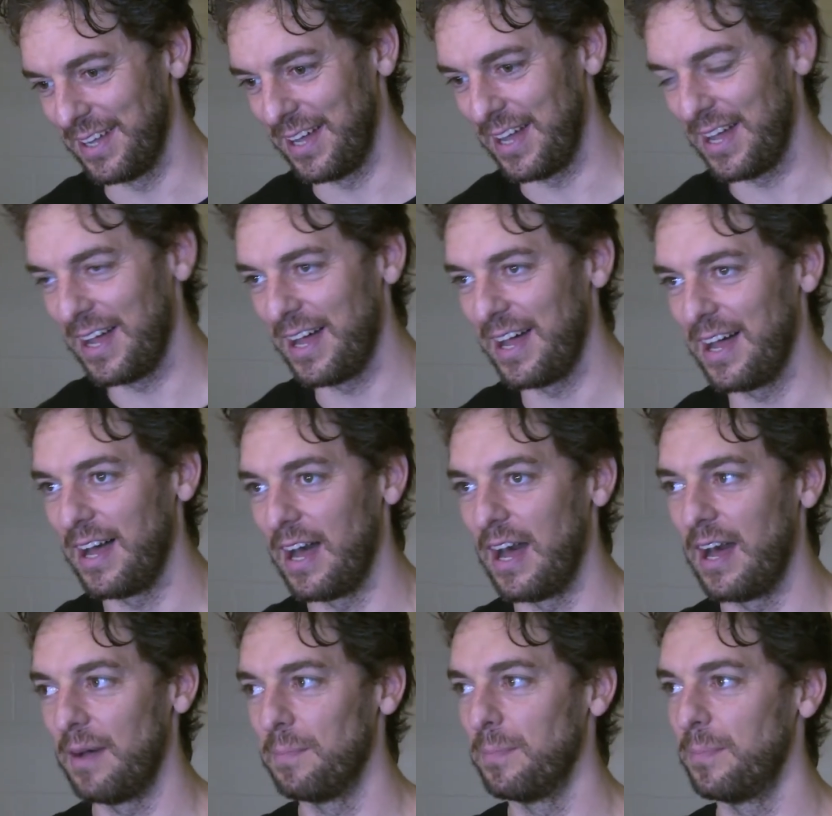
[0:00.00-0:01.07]

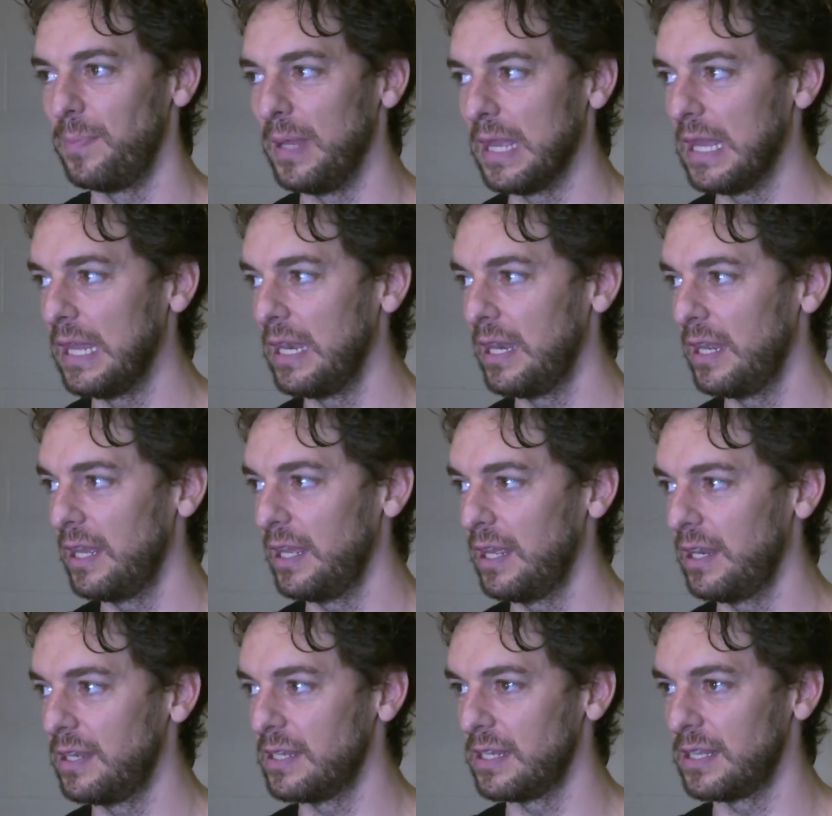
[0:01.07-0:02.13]
I'm picking
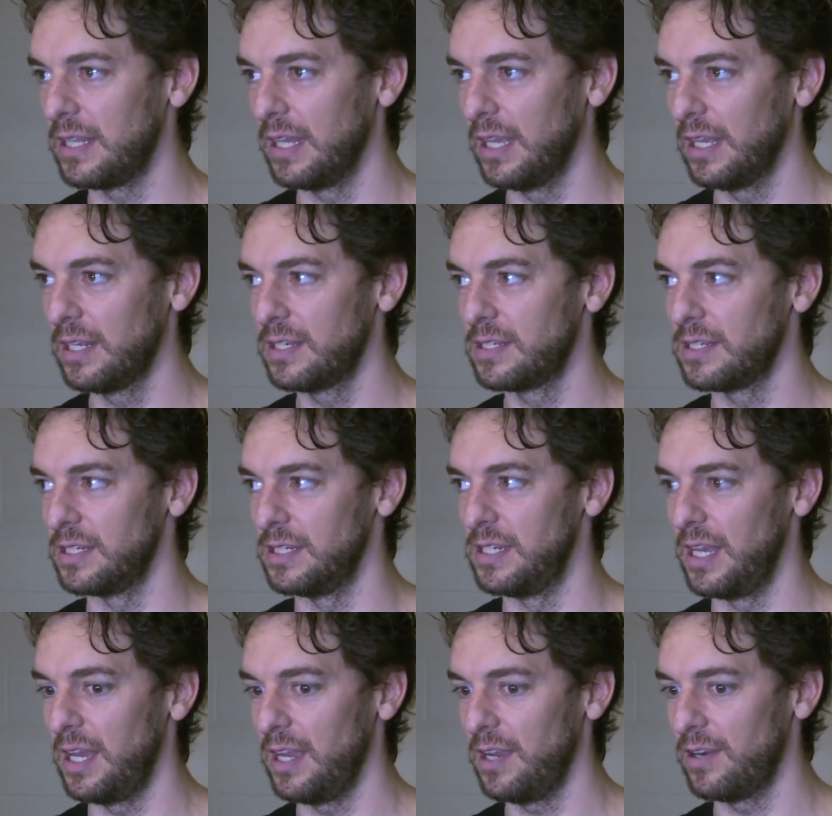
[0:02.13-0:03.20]
it, I think,
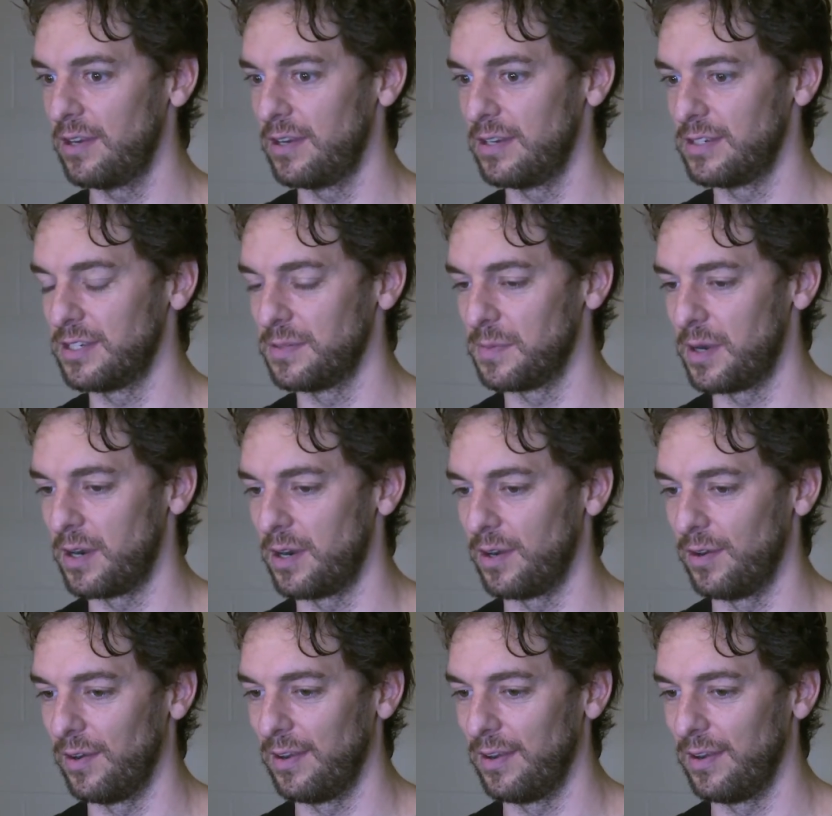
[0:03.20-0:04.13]
today or tomorrow.